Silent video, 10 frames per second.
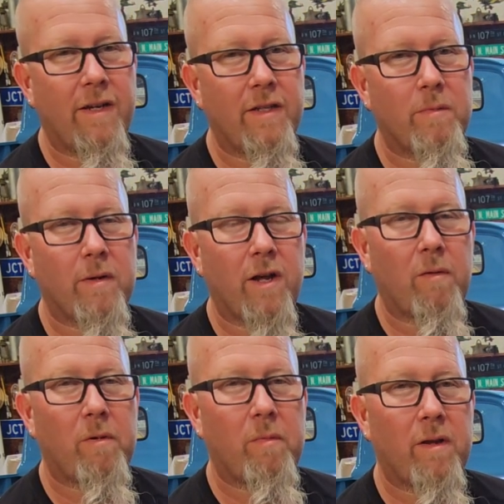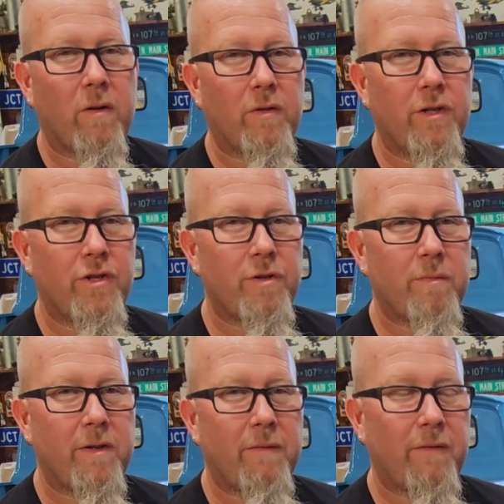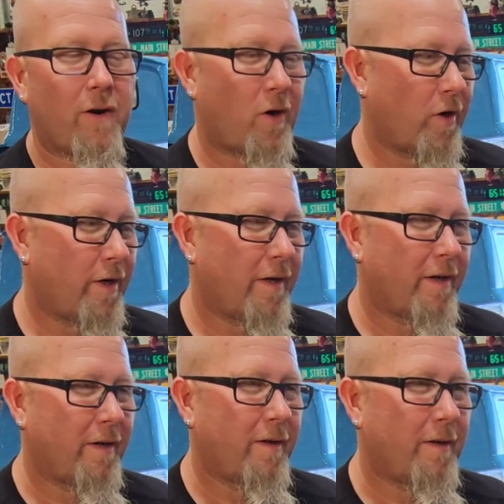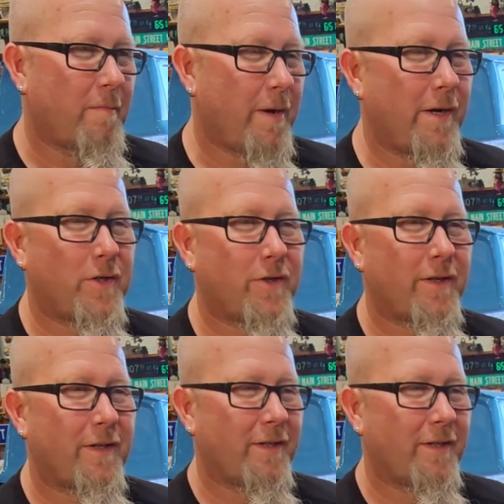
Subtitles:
He's been helping me out, teaching me, very patient.